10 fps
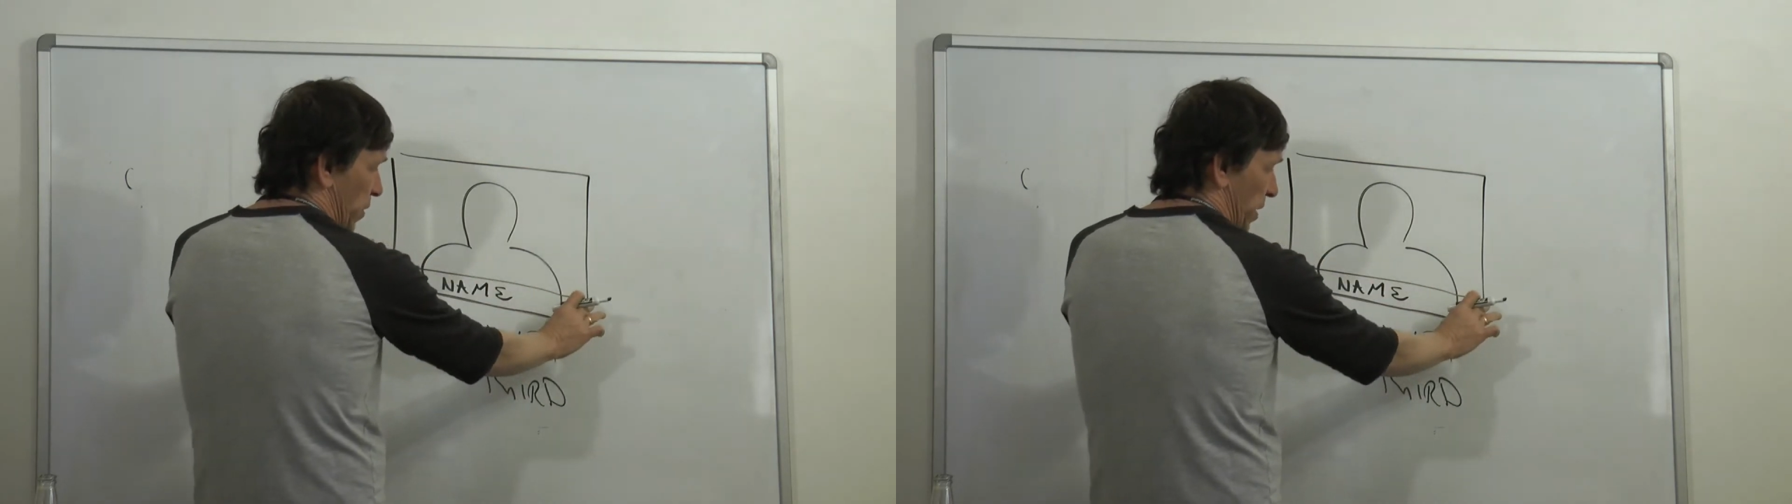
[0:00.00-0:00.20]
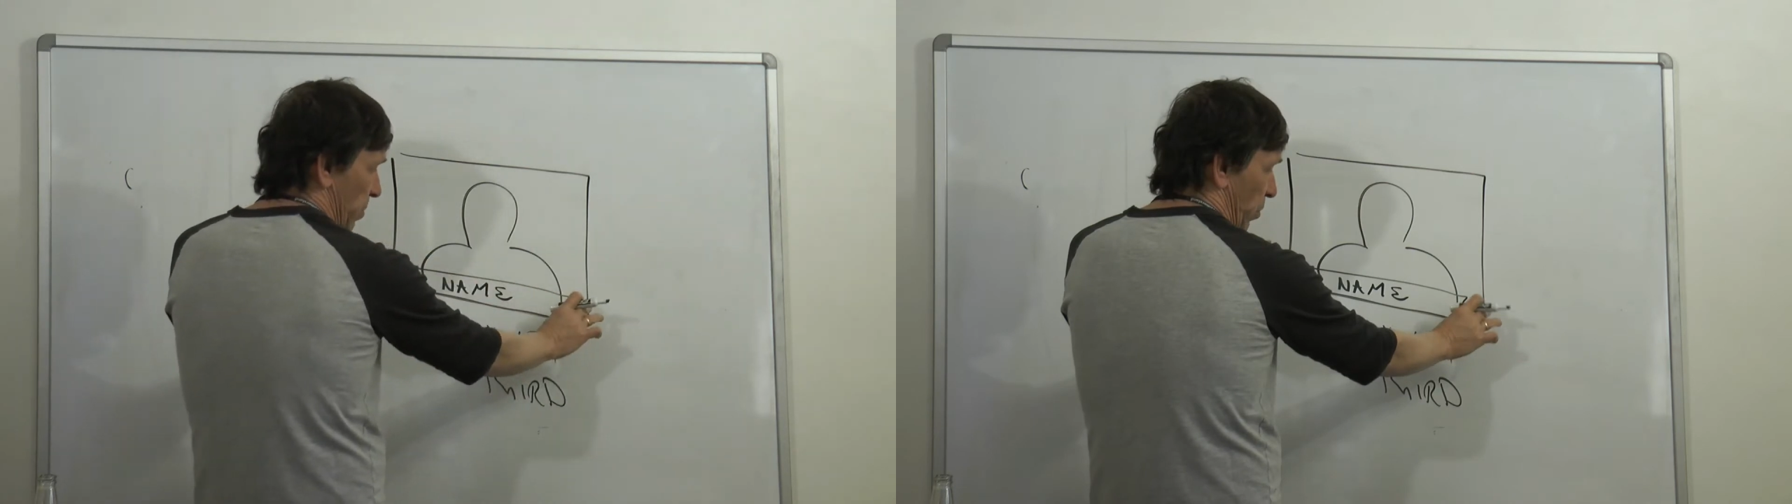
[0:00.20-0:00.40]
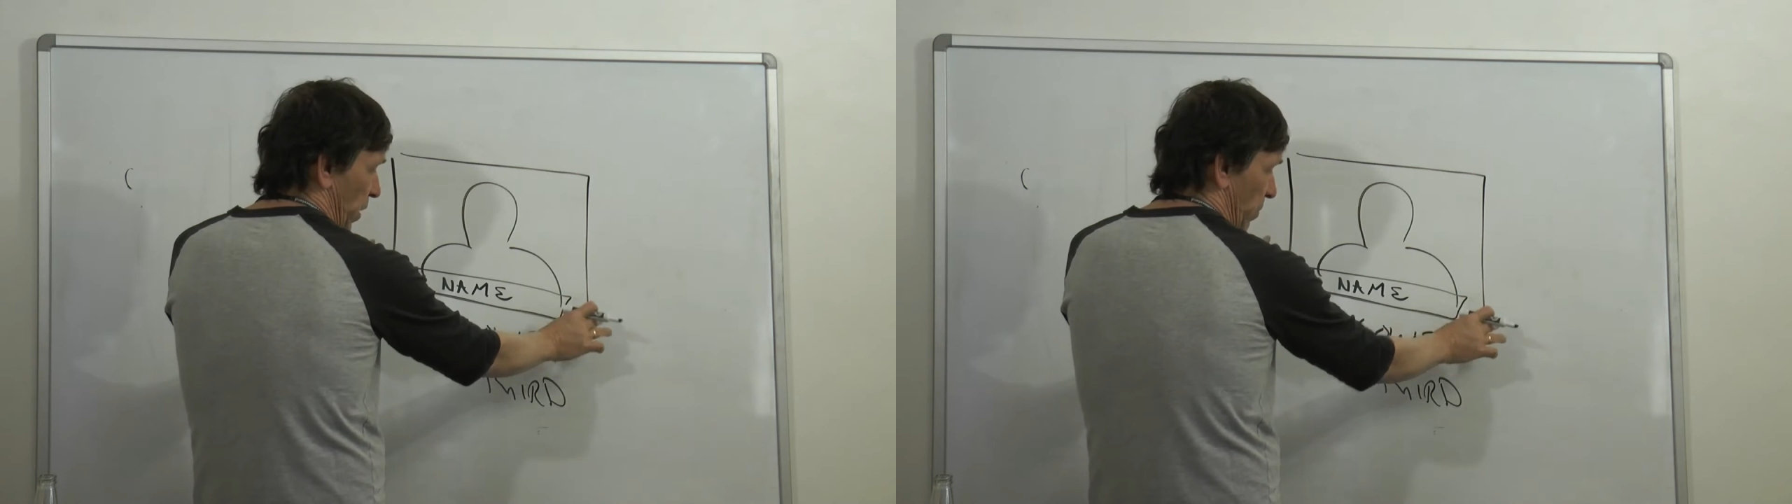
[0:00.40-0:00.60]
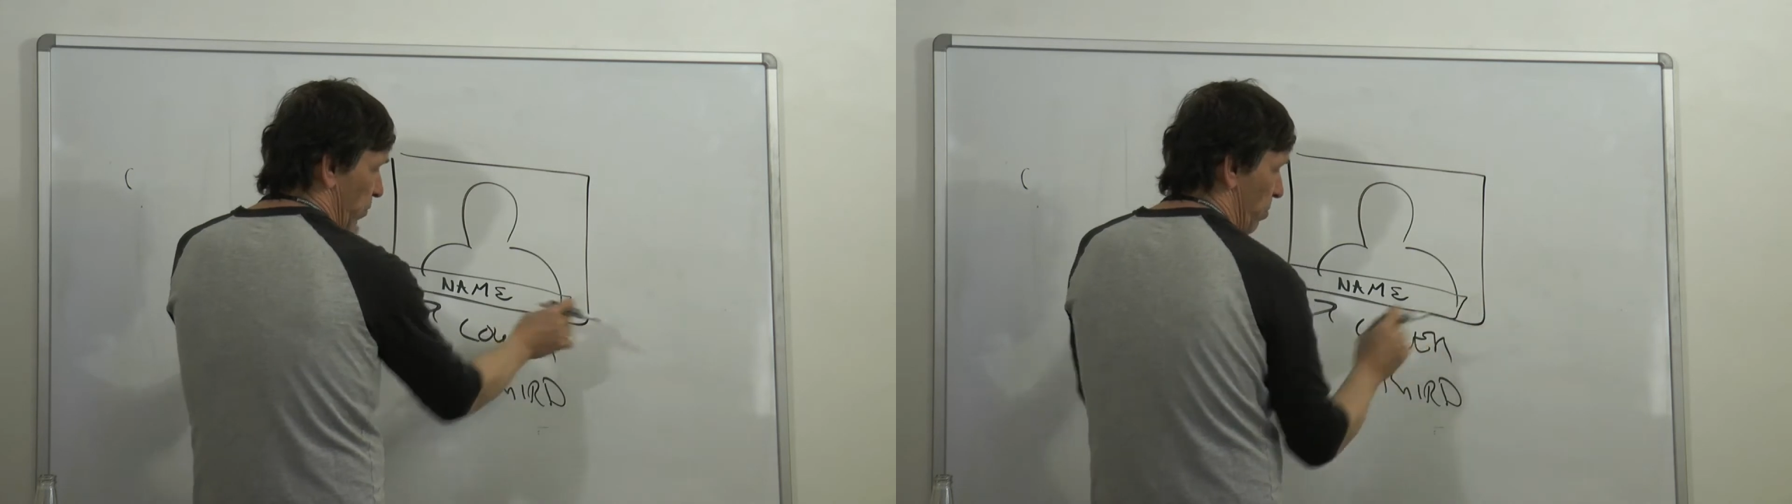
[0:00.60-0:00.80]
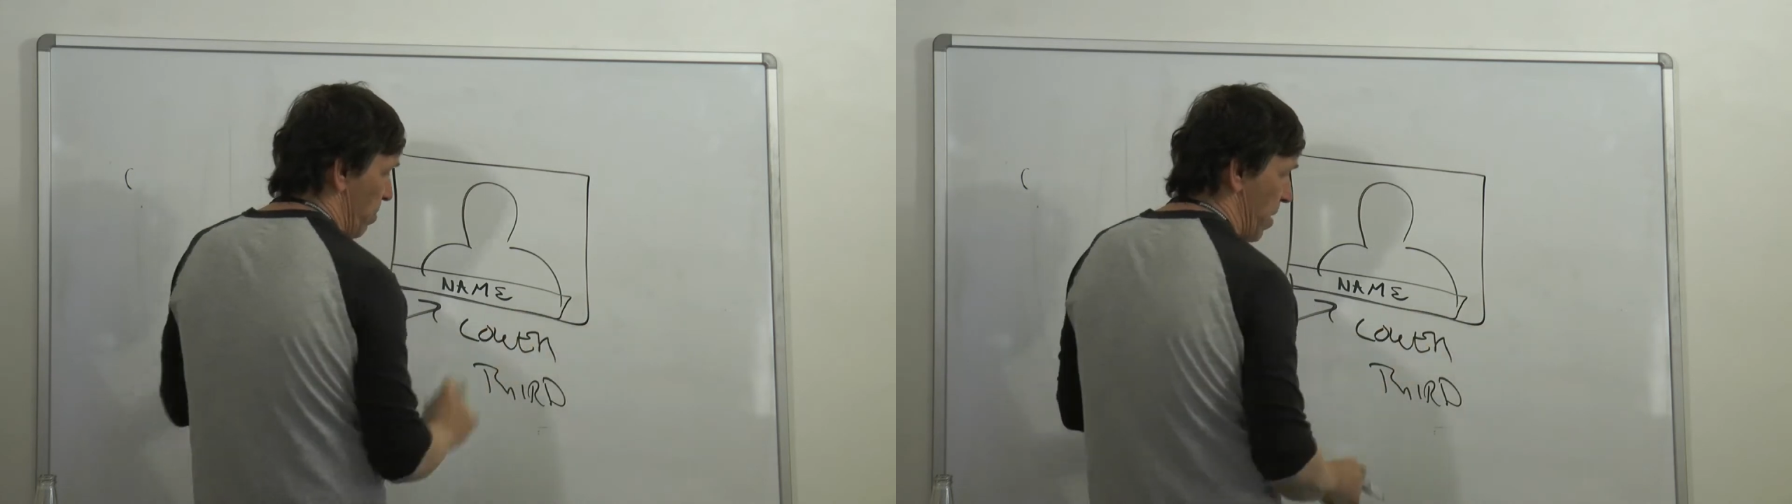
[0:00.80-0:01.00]
to separate them
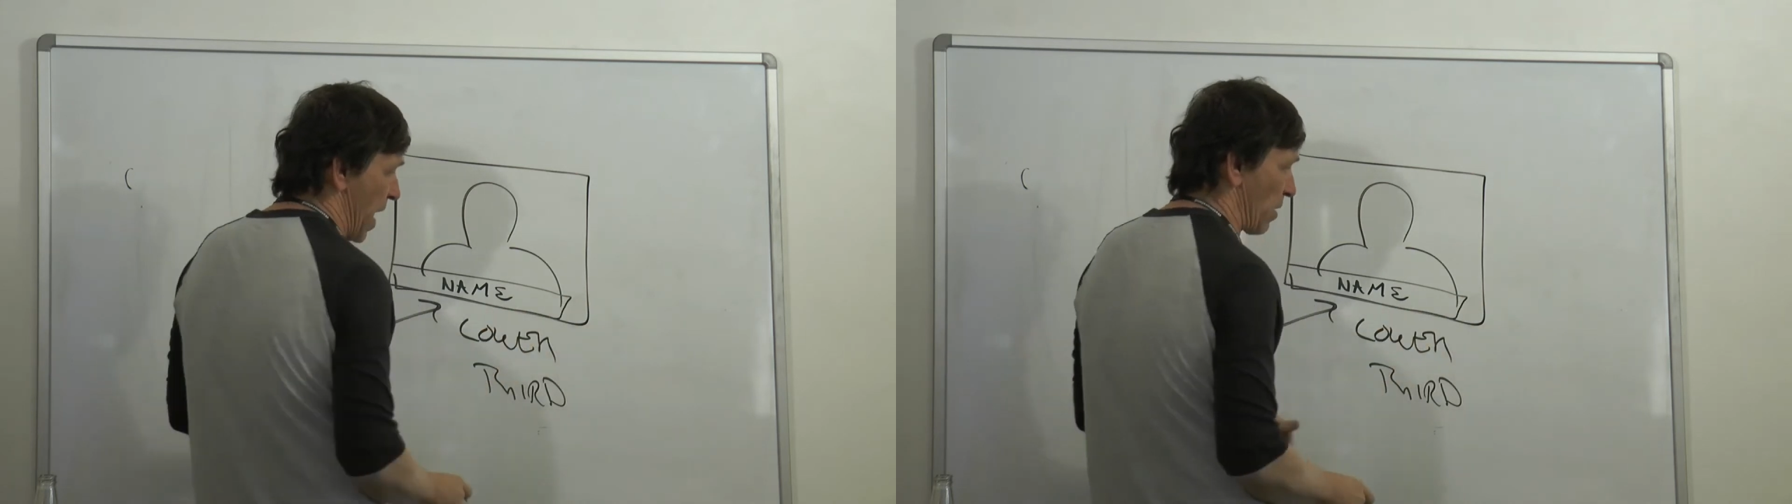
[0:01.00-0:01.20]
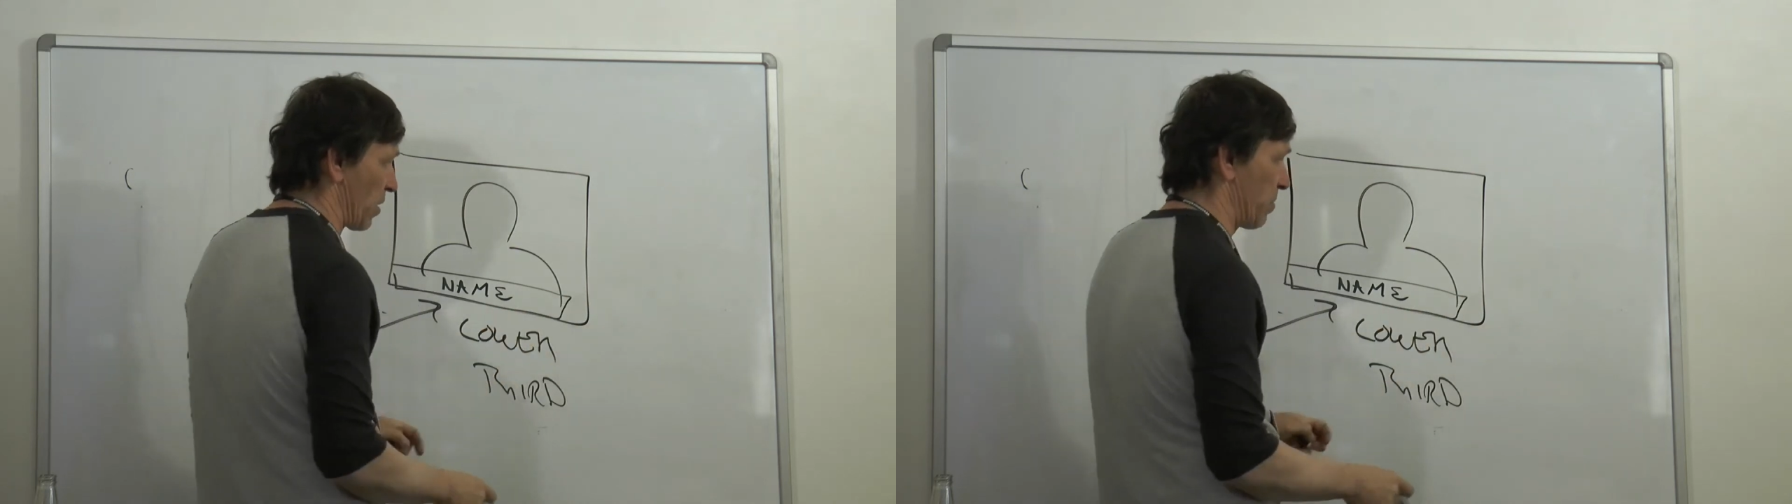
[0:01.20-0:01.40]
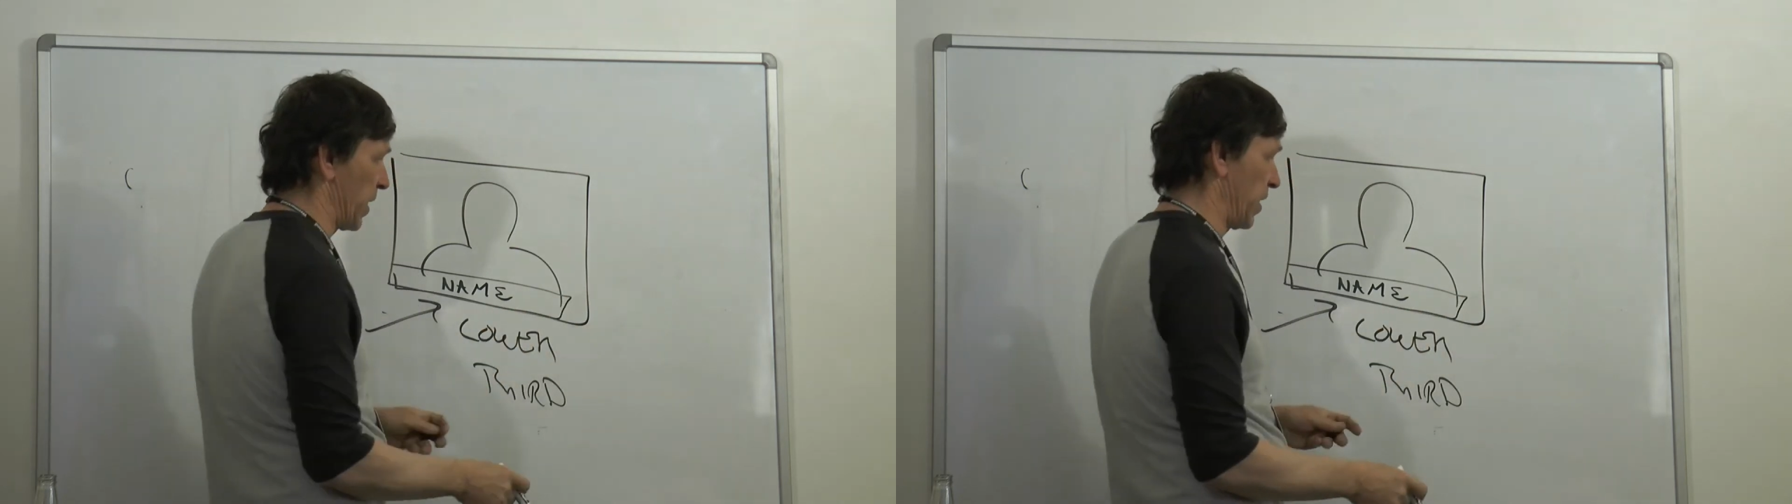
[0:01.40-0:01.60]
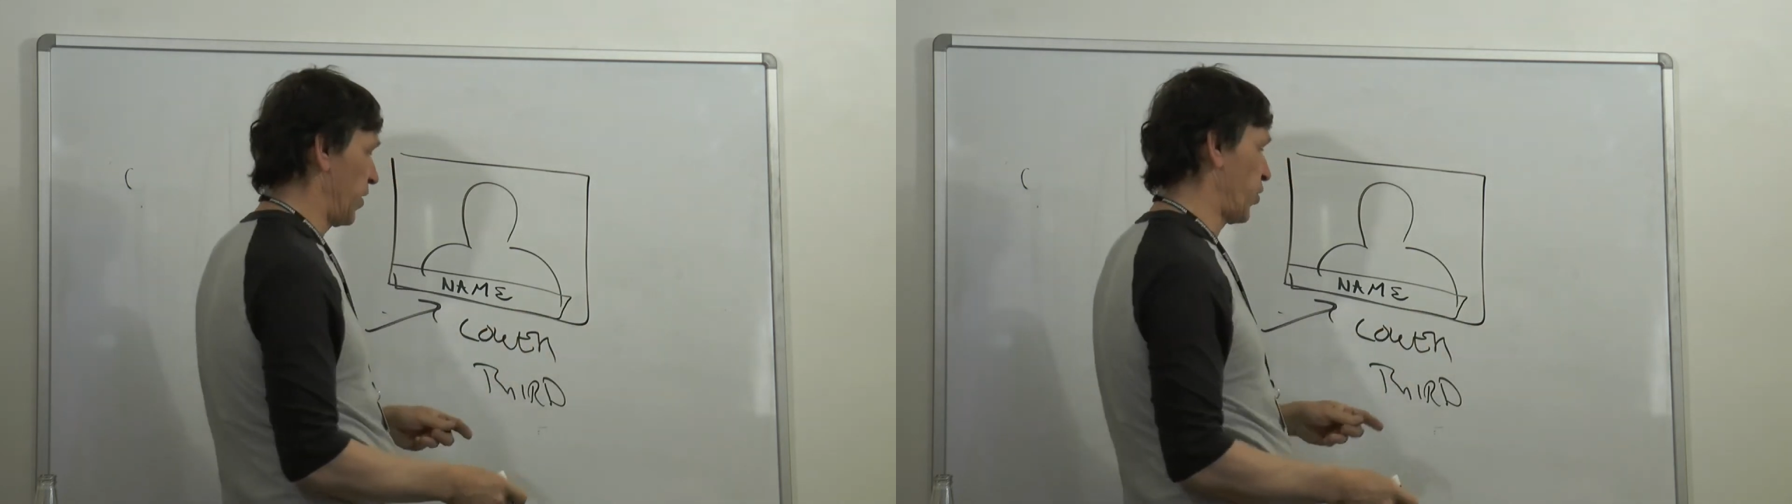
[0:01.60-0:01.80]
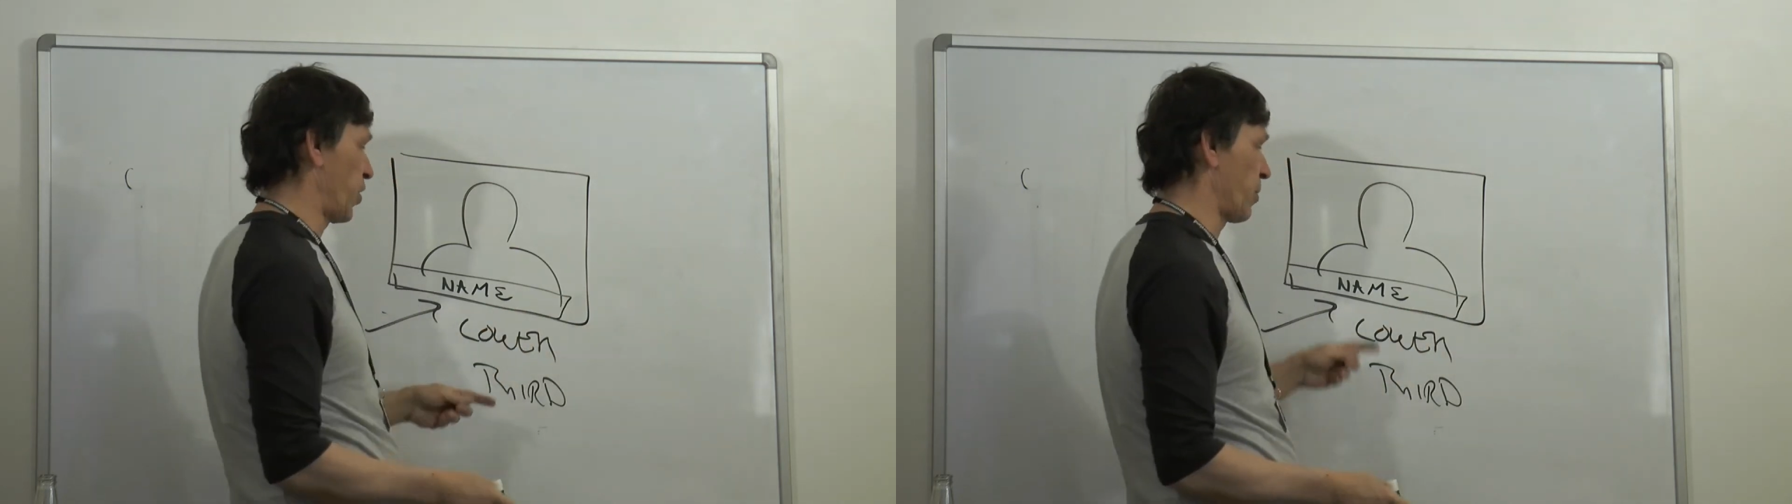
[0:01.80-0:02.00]
from the background, make it
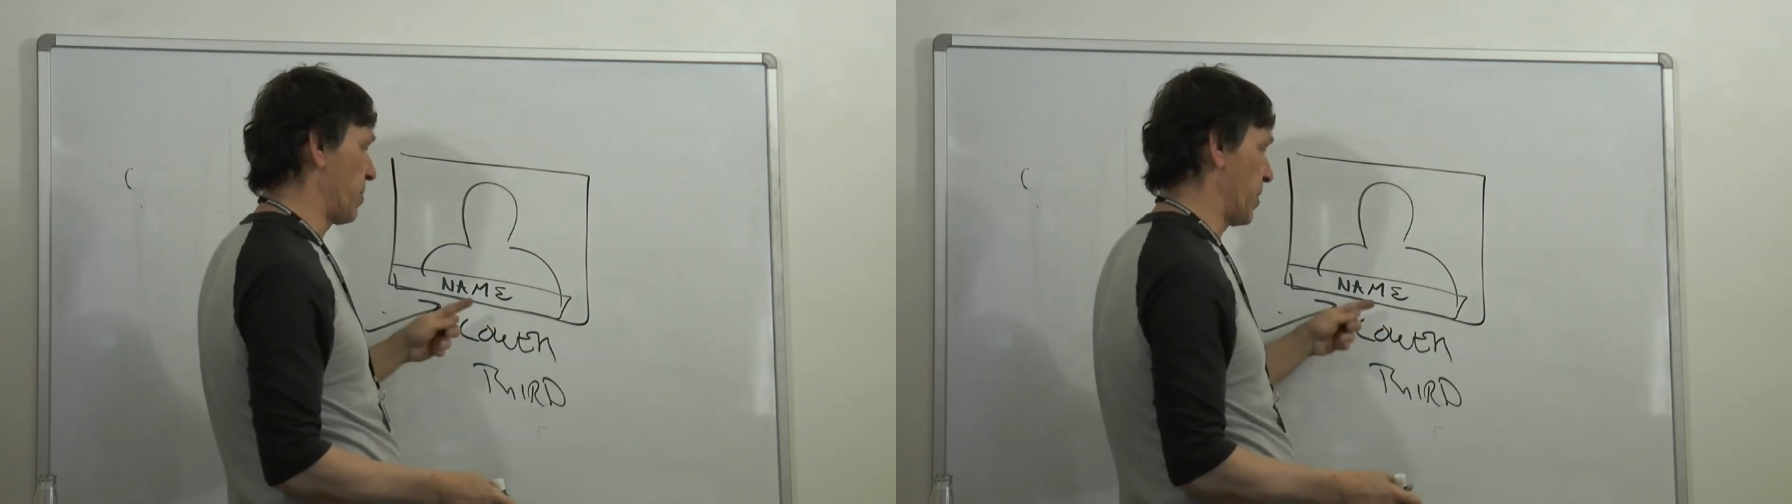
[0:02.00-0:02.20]
easier to read